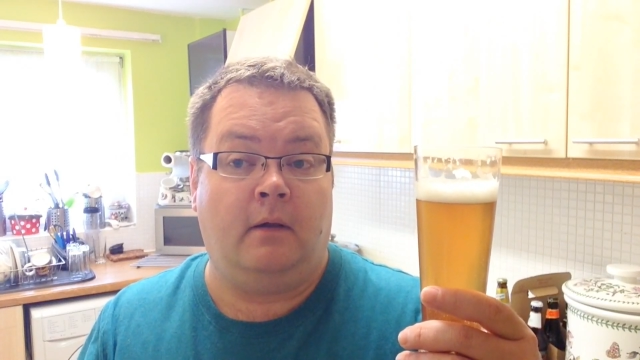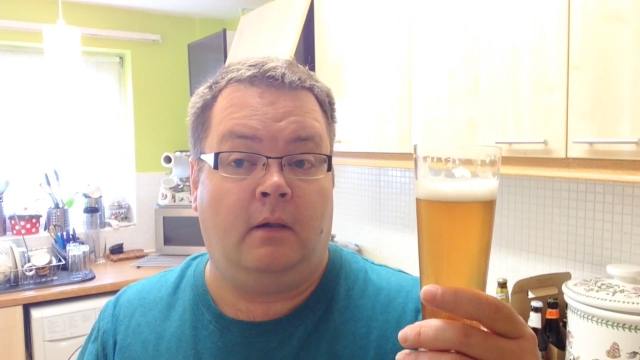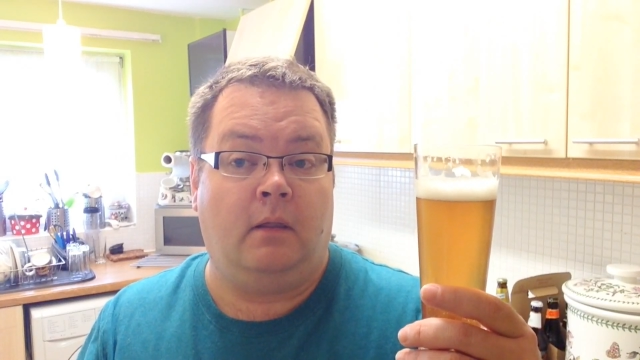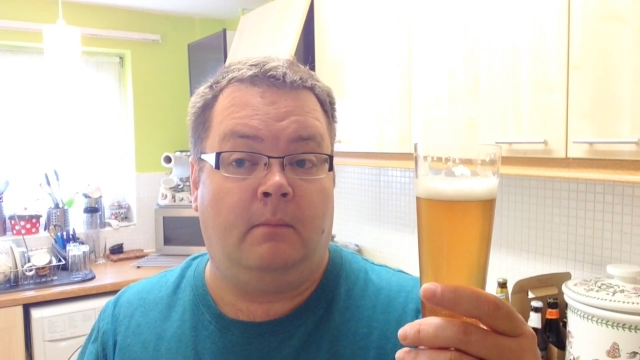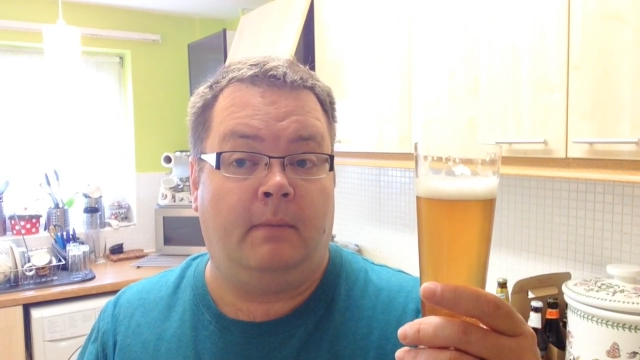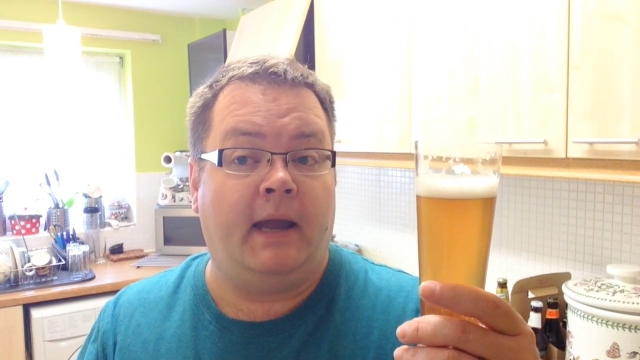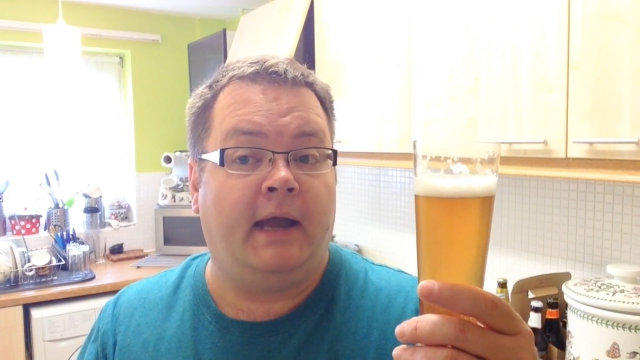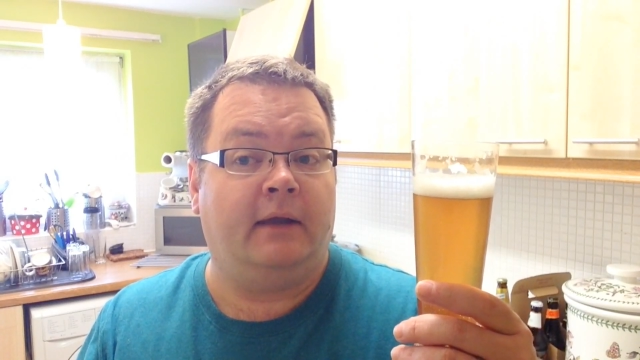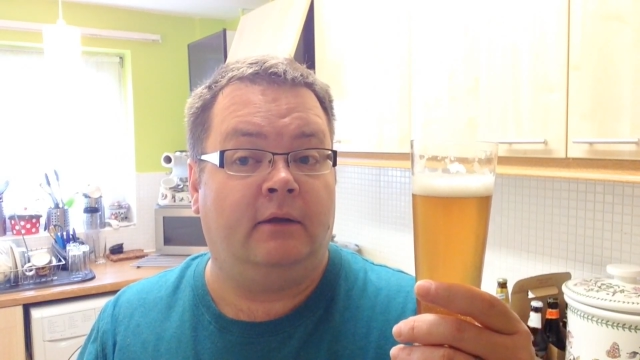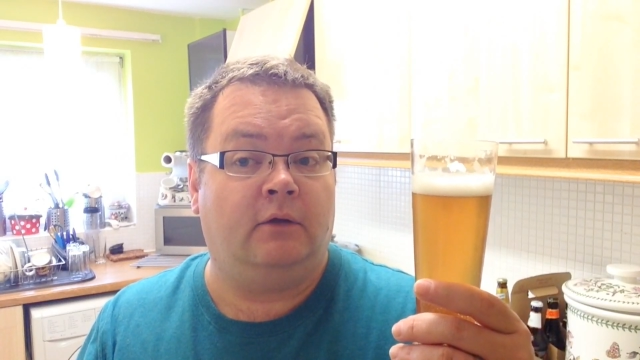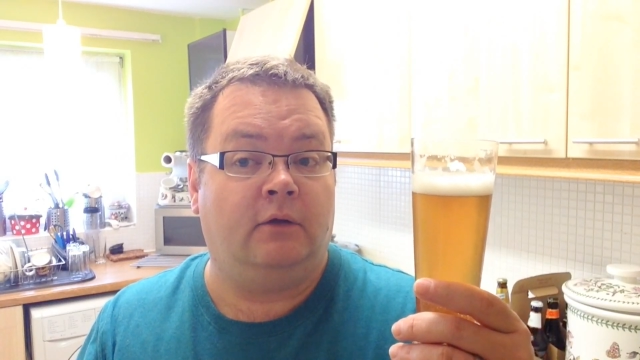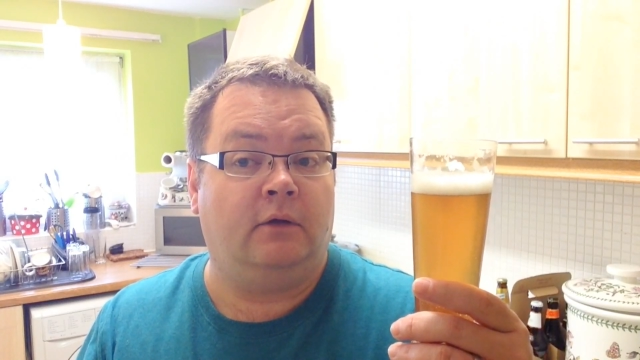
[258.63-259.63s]
the
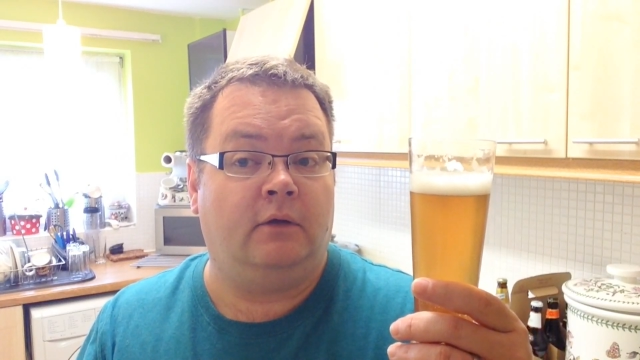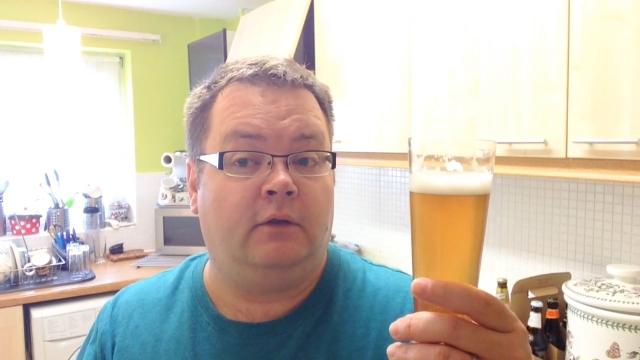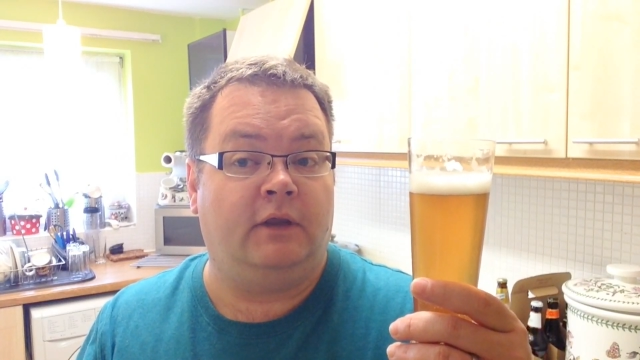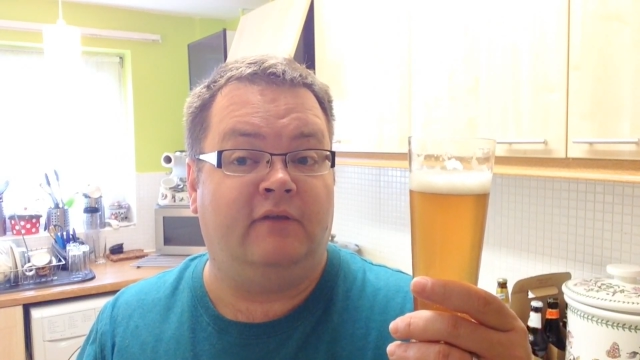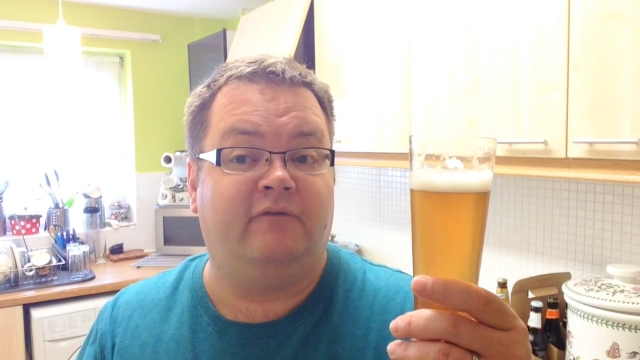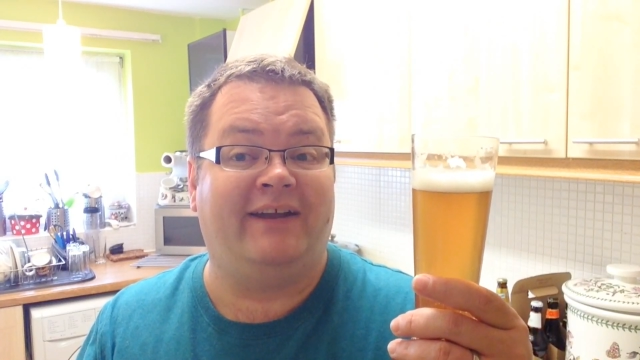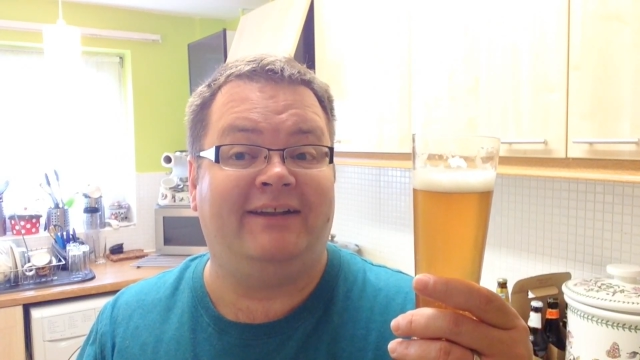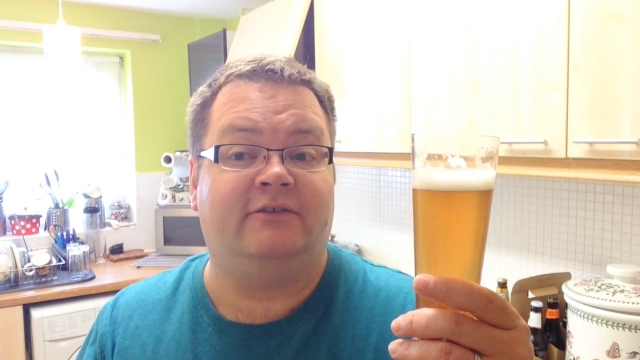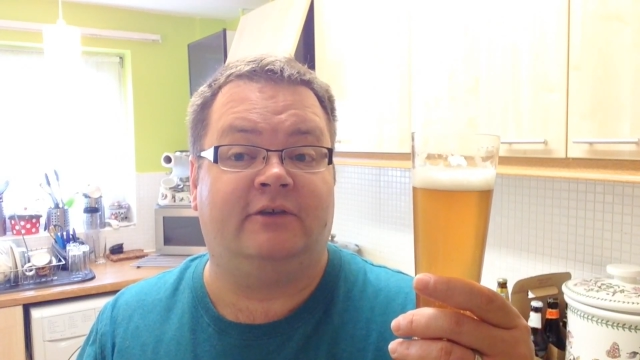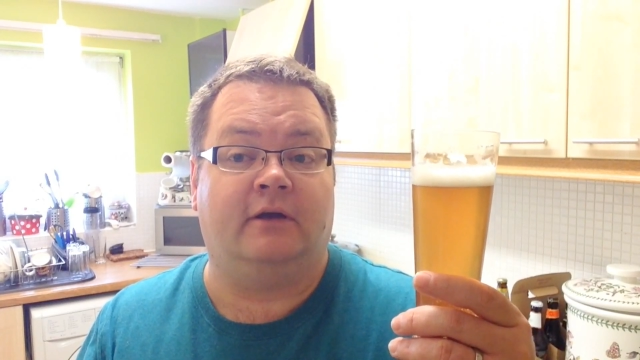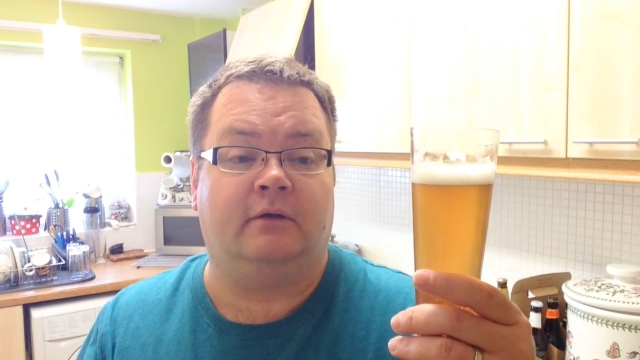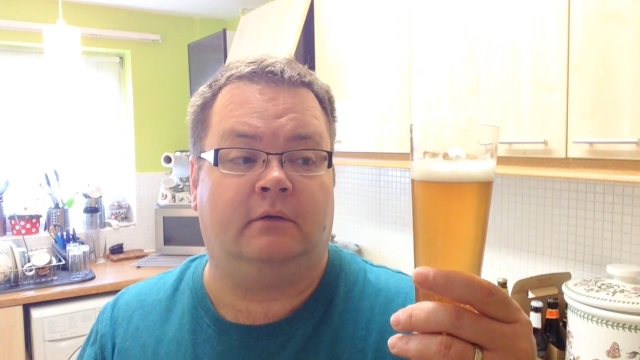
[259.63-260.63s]
man, the
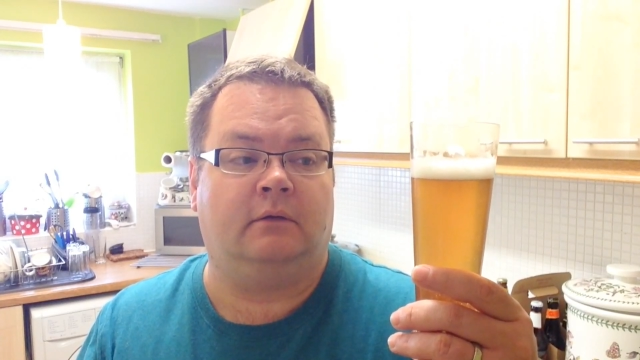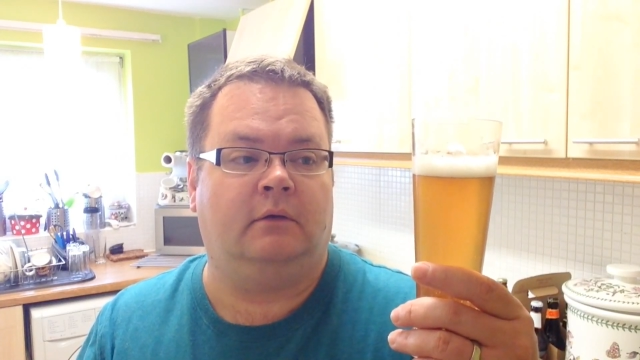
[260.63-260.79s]
inventor